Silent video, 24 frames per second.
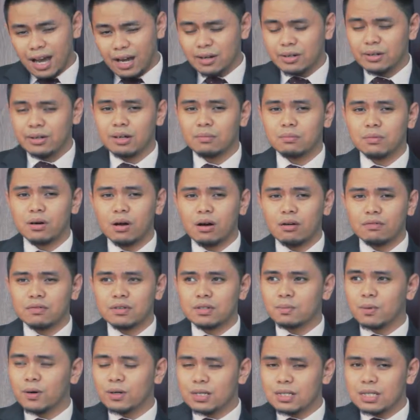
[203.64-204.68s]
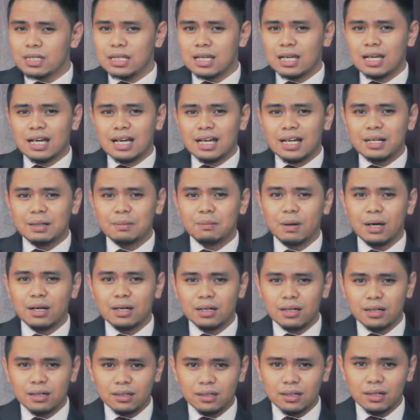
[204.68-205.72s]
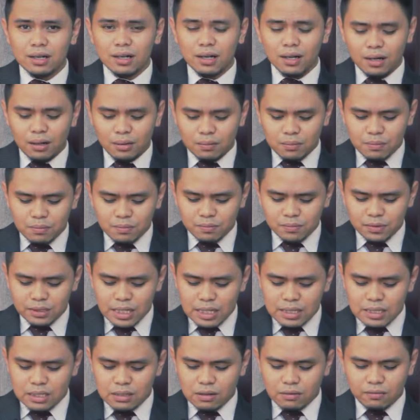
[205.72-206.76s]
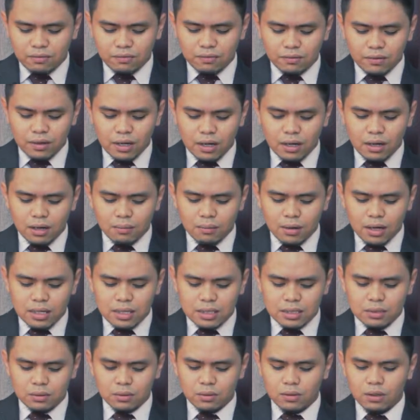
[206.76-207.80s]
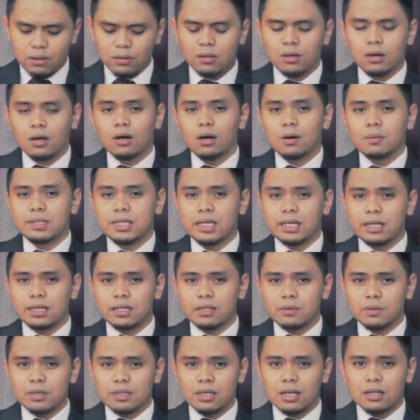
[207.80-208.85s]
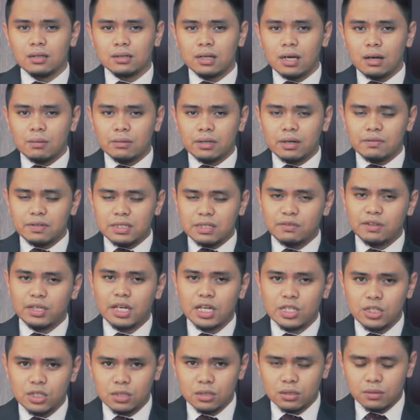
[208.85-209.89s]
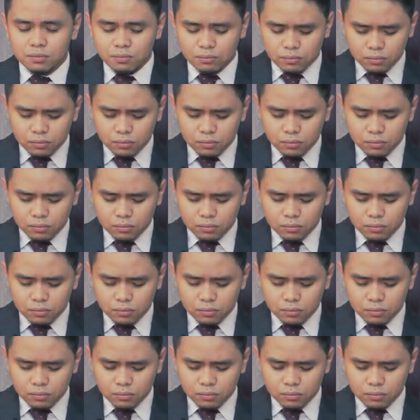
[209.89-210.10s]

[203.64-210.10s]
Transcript: number of respondents, the better chances of us obtaining the result diversification.